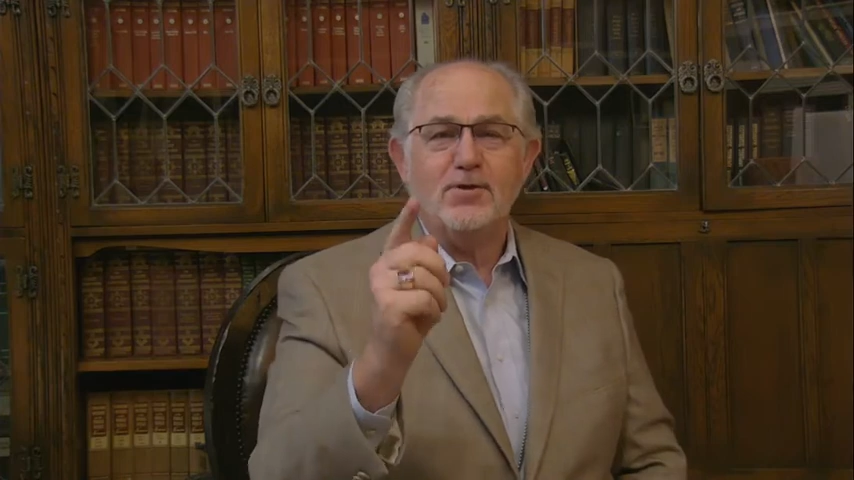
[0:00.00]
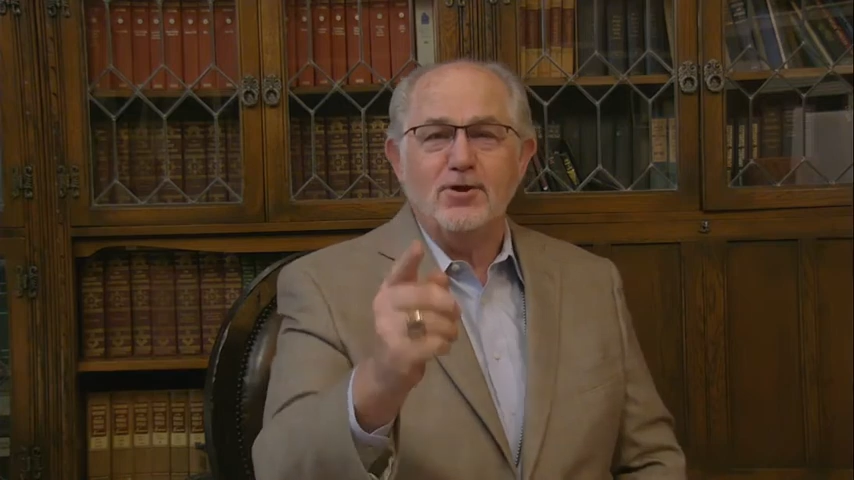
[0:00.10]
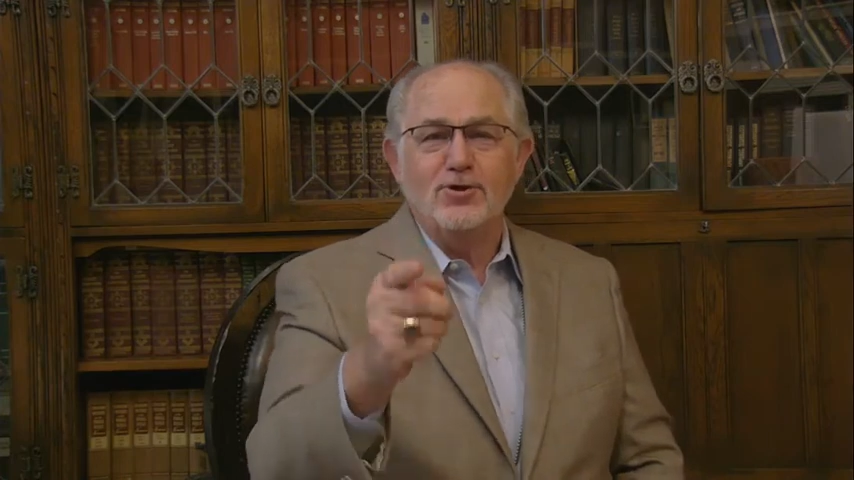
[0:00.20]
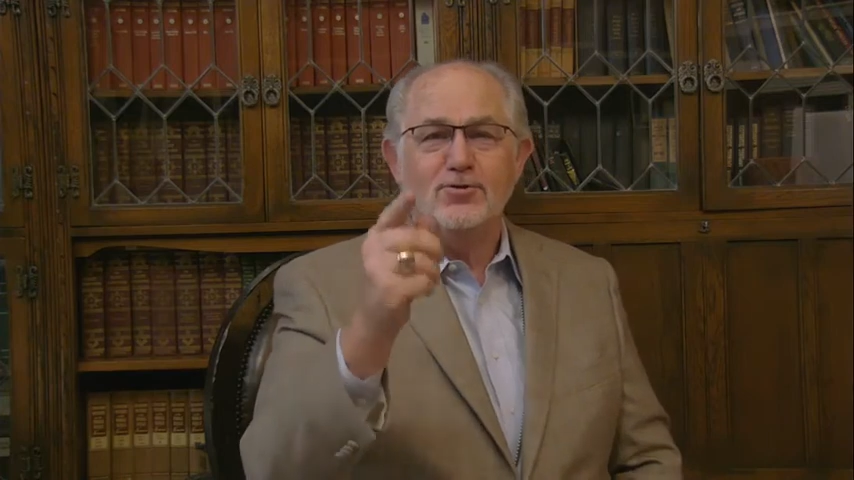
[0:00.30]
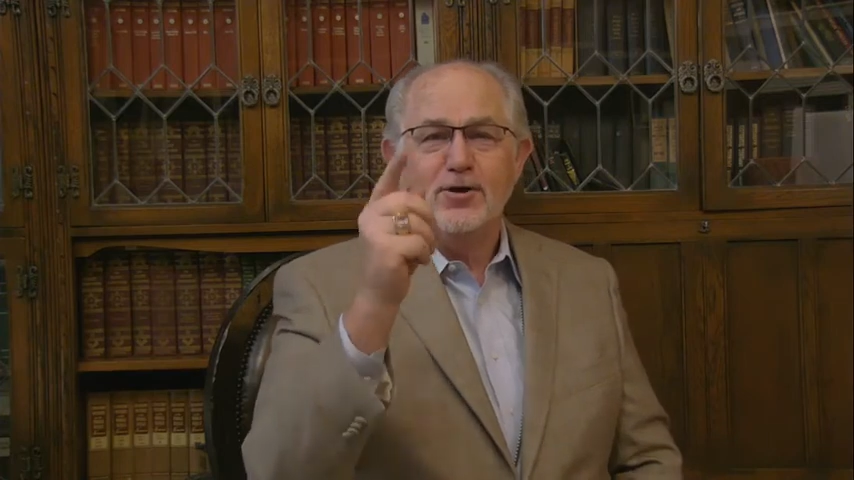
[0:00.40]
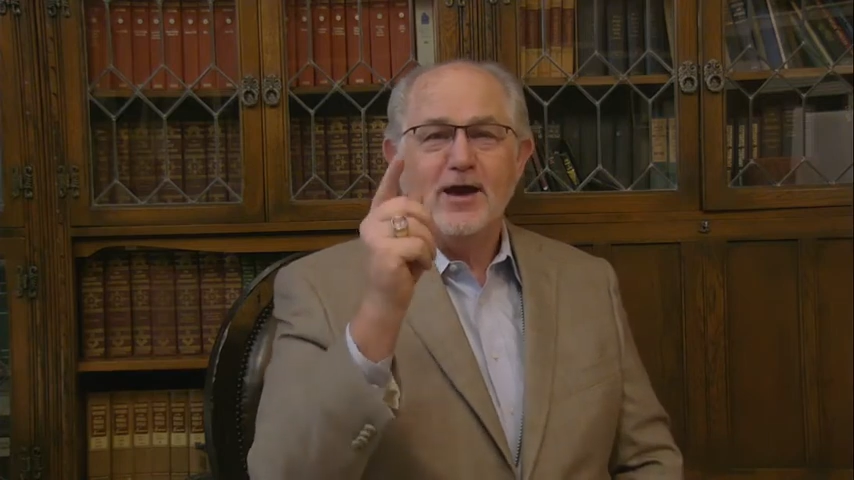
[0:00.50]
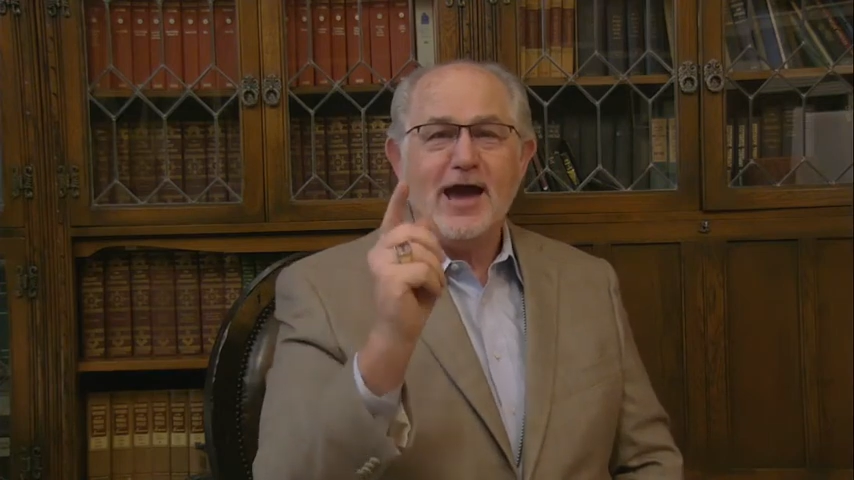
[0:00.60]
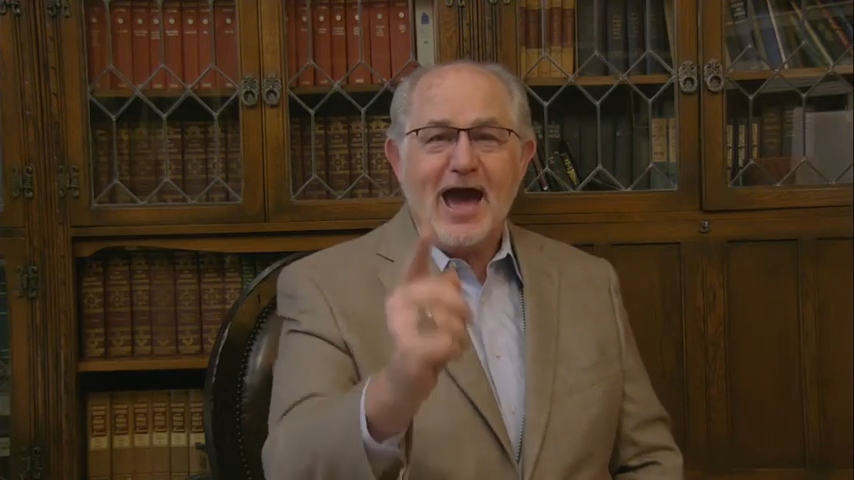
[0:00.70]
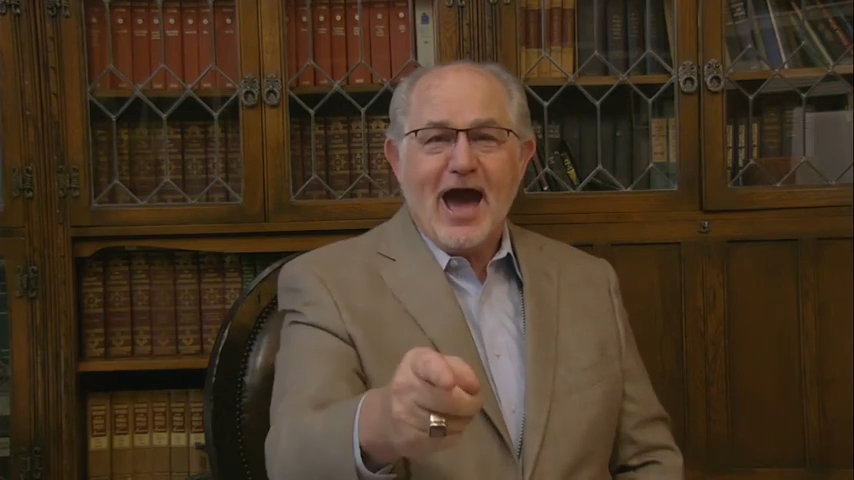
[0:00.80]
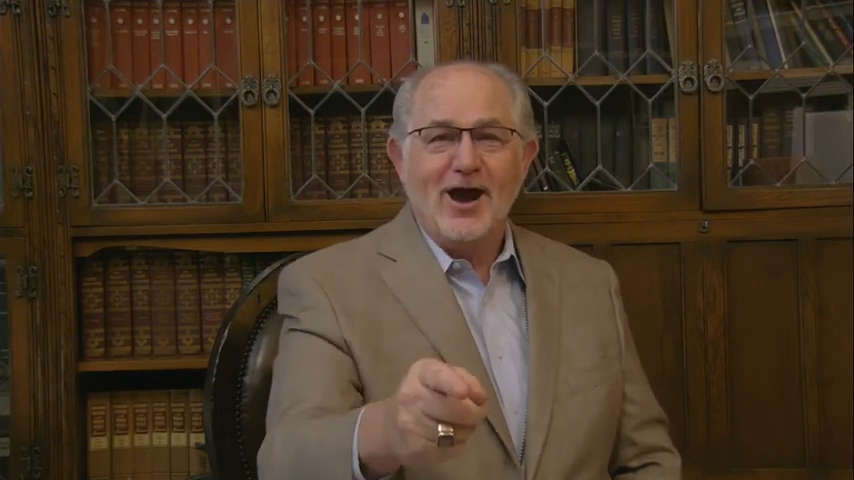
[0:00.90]
you
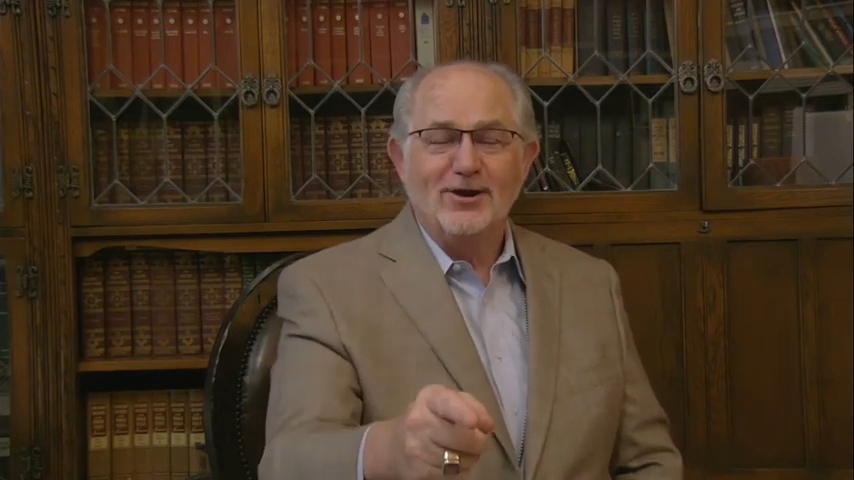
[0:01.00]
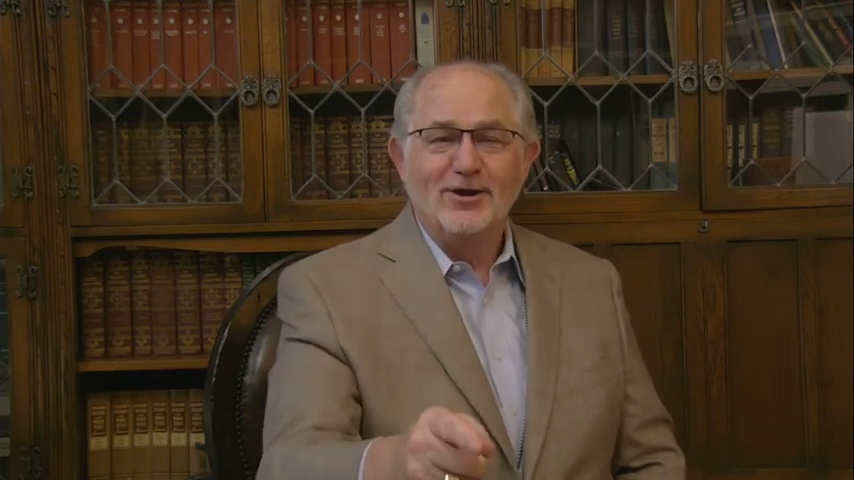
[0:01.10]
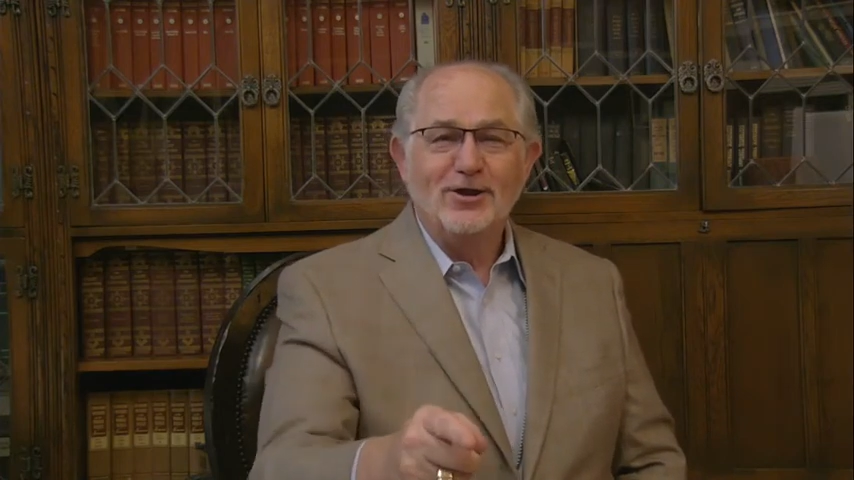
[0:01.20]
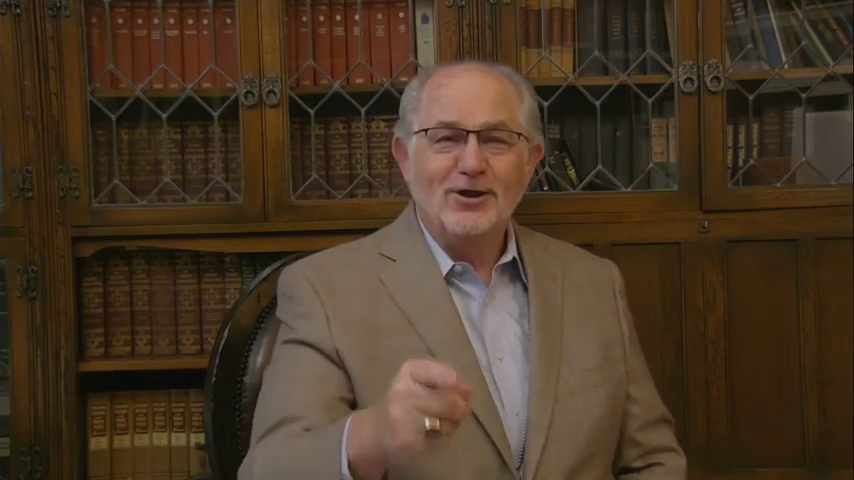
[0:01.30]
out.